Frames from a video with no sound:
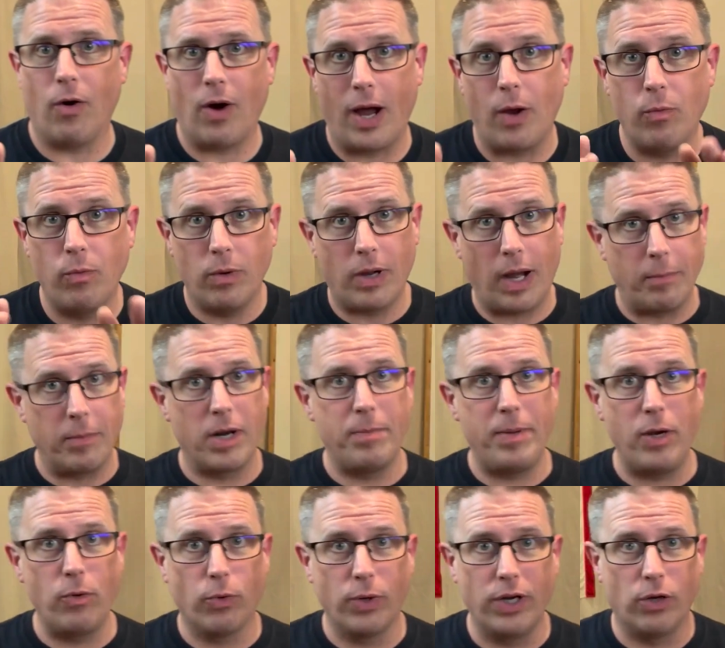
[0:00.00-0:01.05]
I, I'm going to
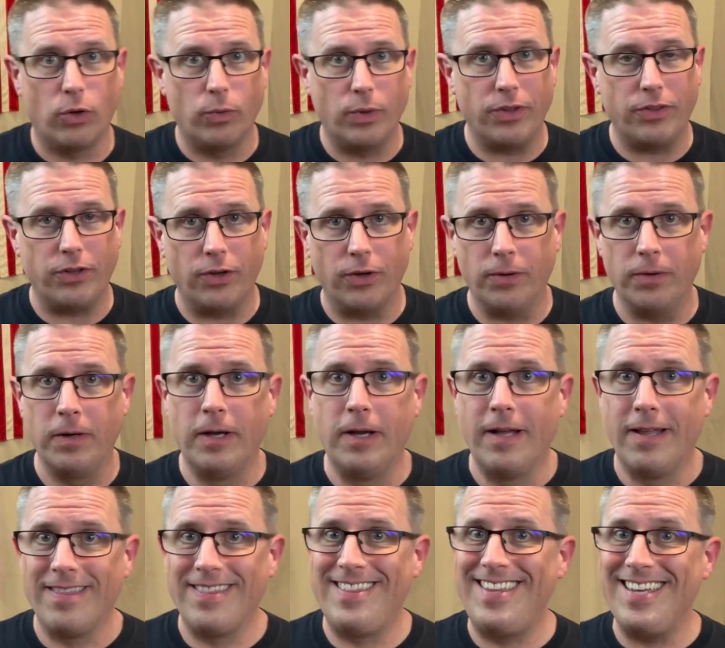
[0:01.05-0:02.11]
be real with you.
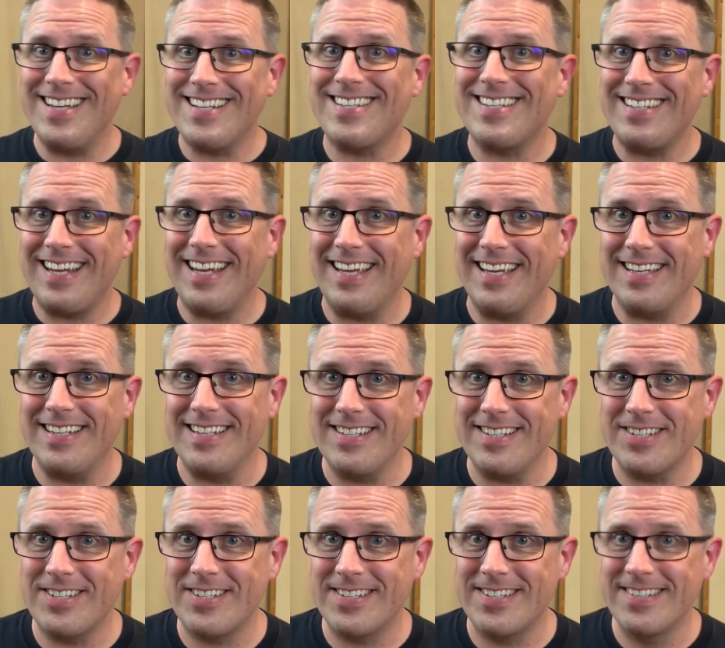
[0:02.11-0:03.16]
This
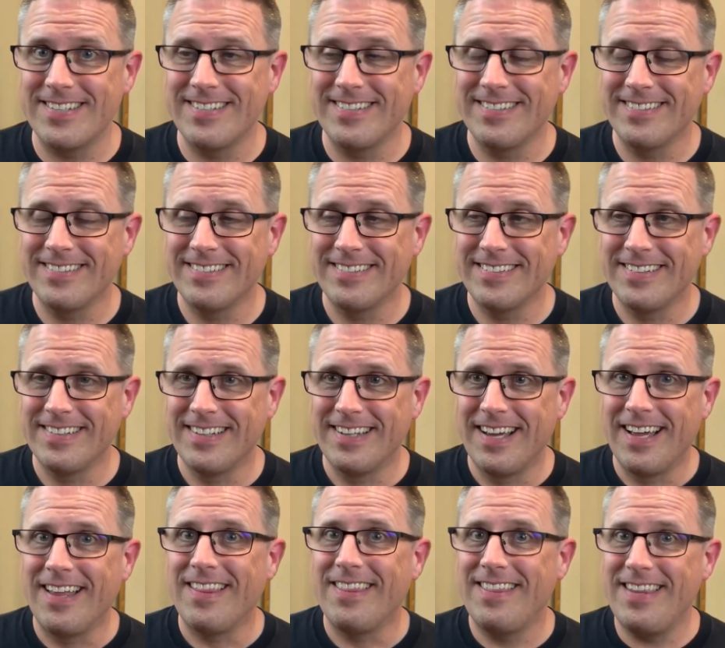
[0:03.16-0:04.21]
is,
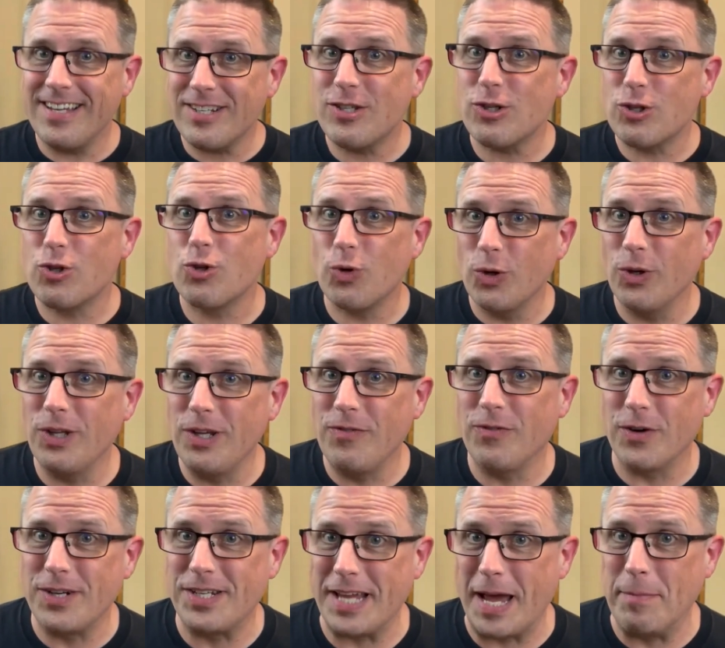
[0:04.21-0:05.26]
this is truly
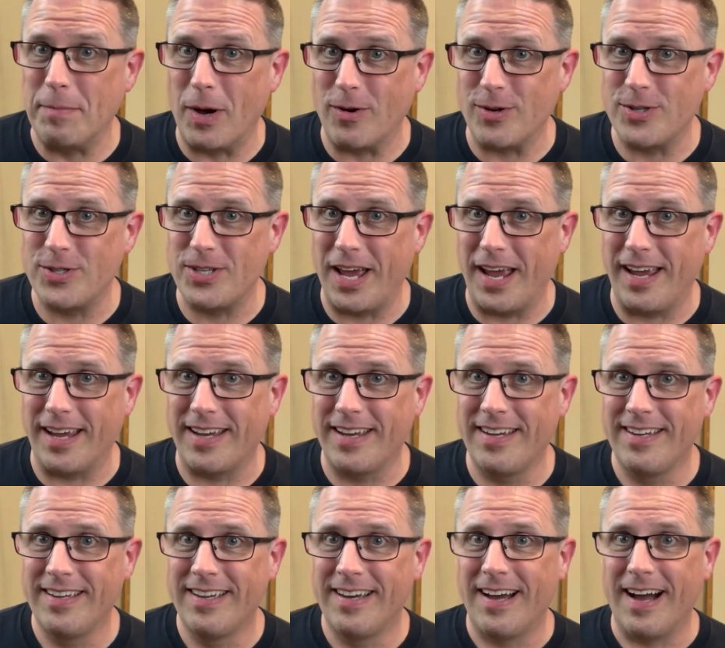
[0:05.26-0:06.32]
for demo's
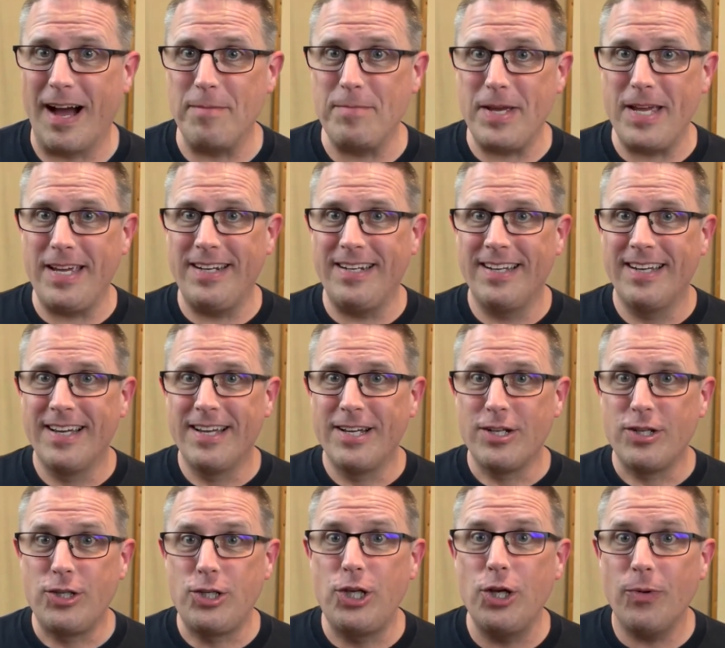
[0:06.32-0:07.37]
sake. I mean,
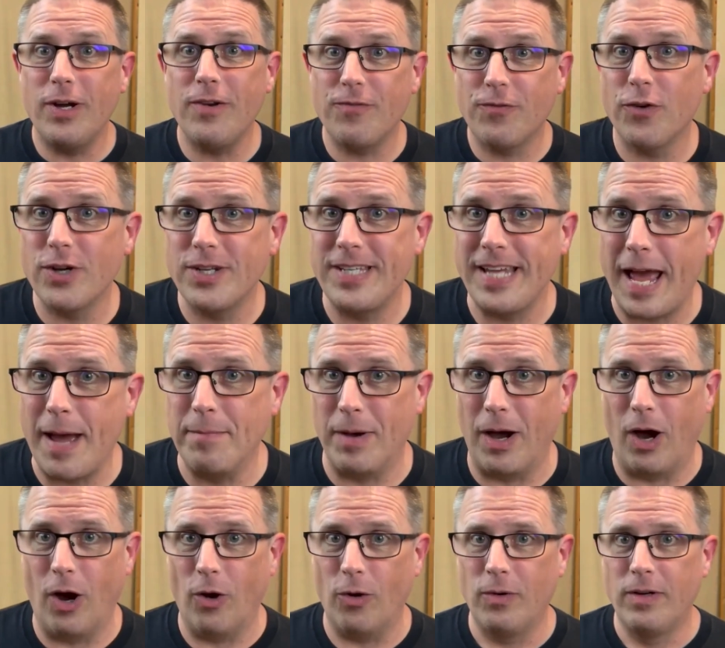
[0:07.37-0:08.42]
do it for
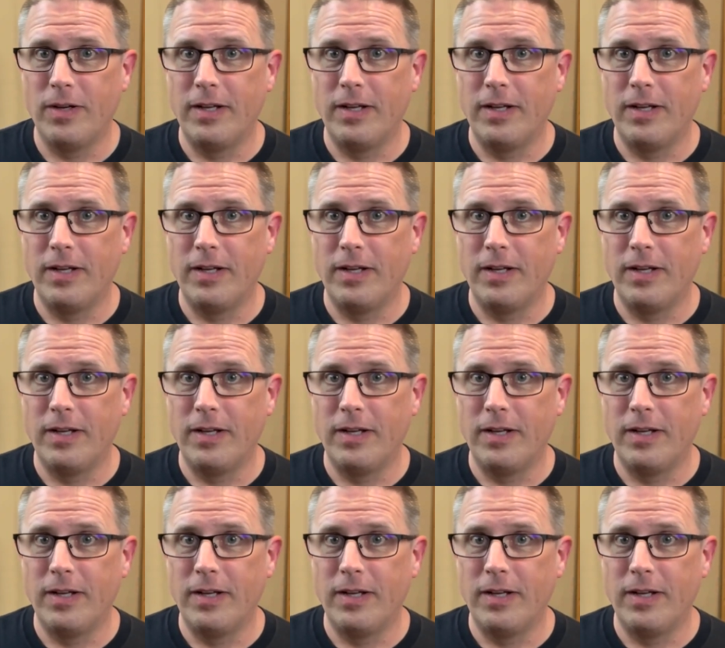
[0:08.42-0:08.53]
demo.